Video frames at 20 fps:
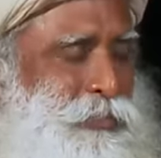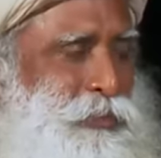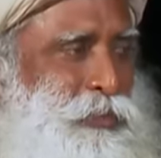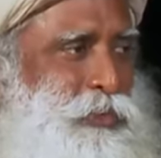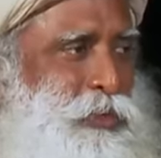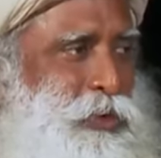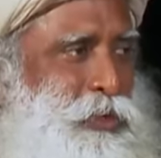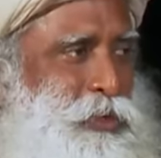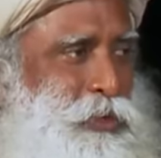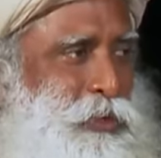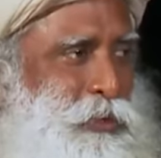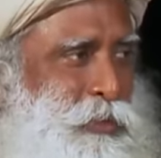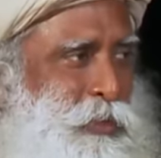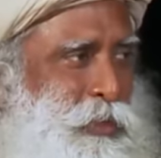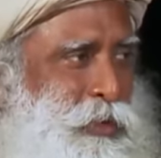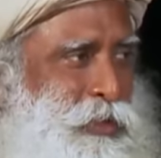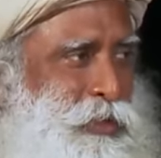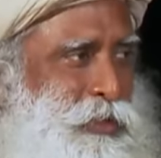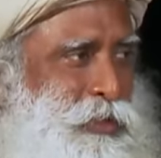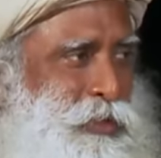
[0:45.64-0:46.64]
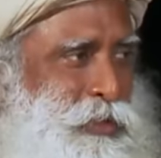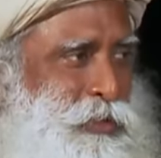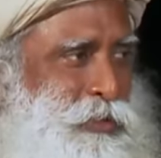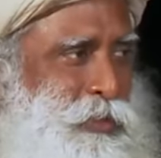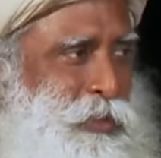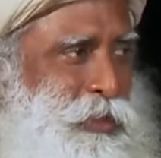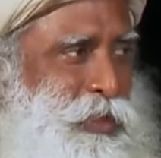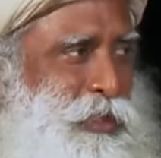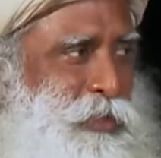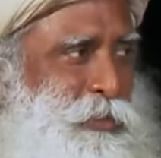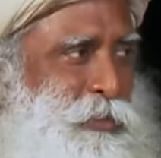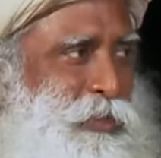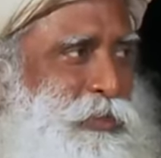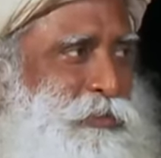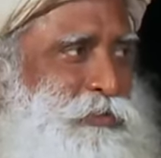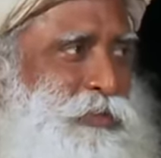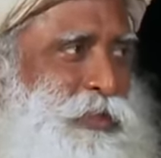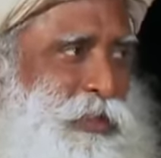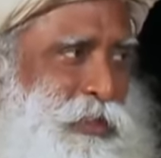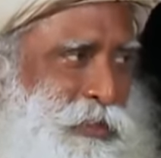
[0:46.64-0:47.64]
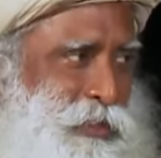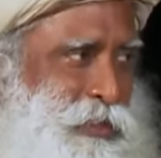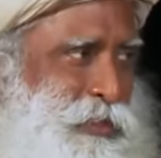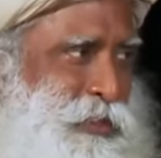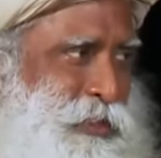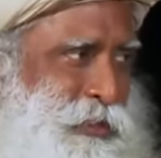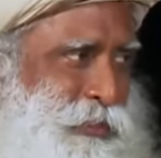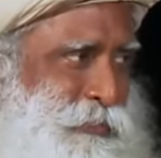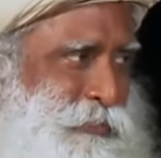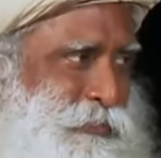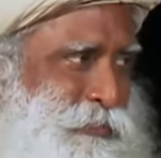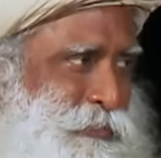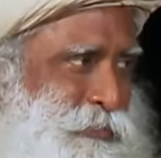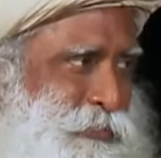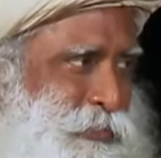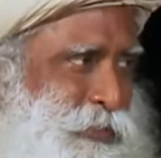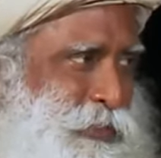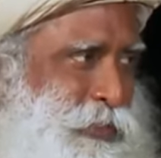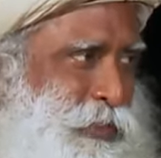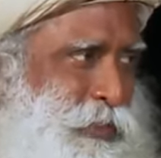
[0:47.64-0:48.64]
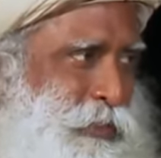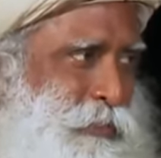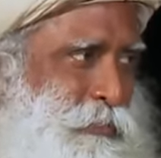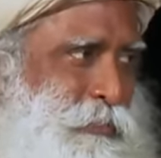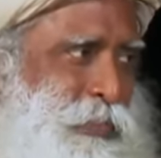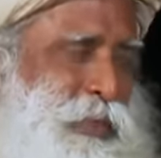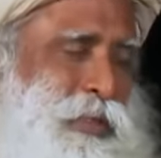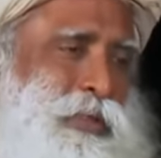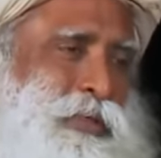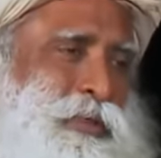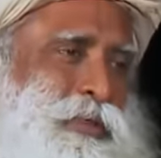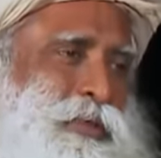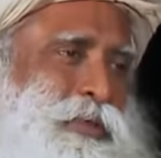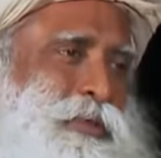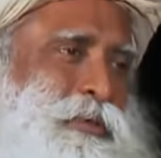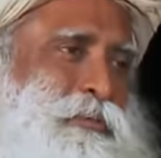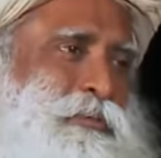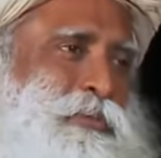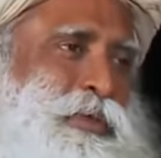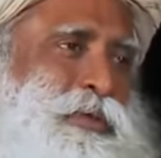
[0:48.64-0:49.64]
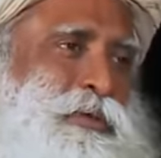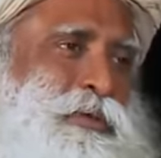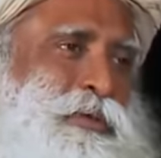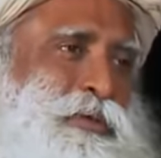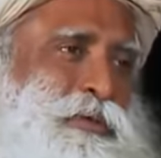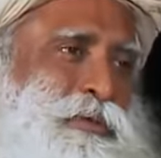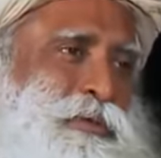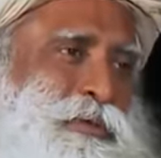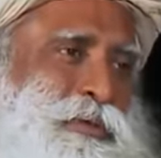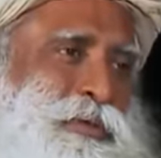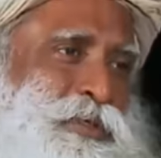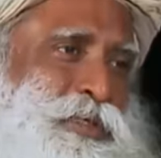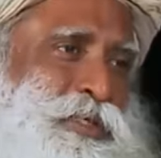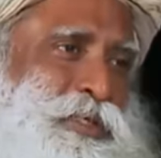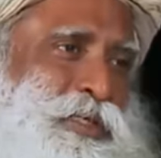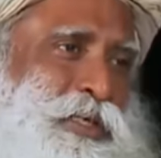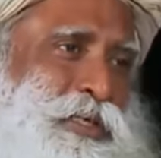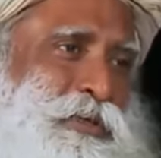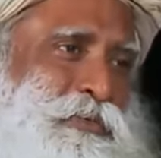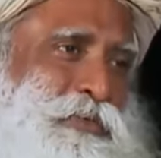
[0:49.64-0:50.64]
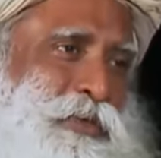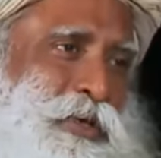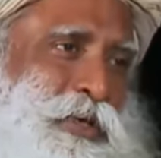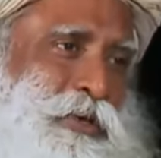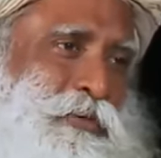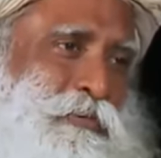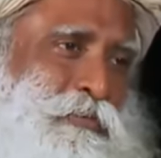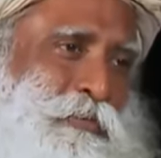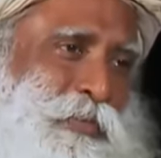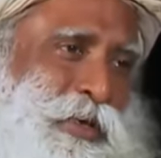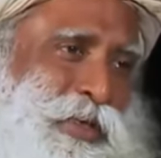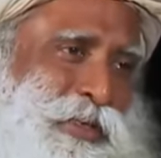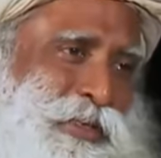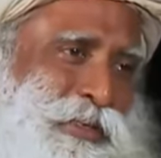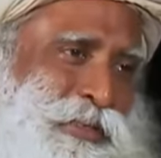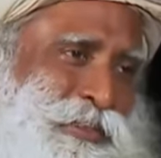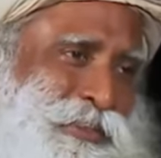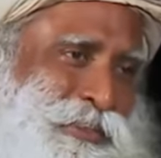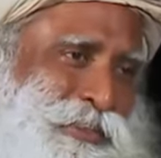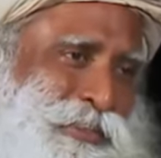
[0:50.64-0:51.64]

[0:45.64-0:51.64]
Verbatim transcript: What you want is your husband fixed, but because you're sitting in front of me,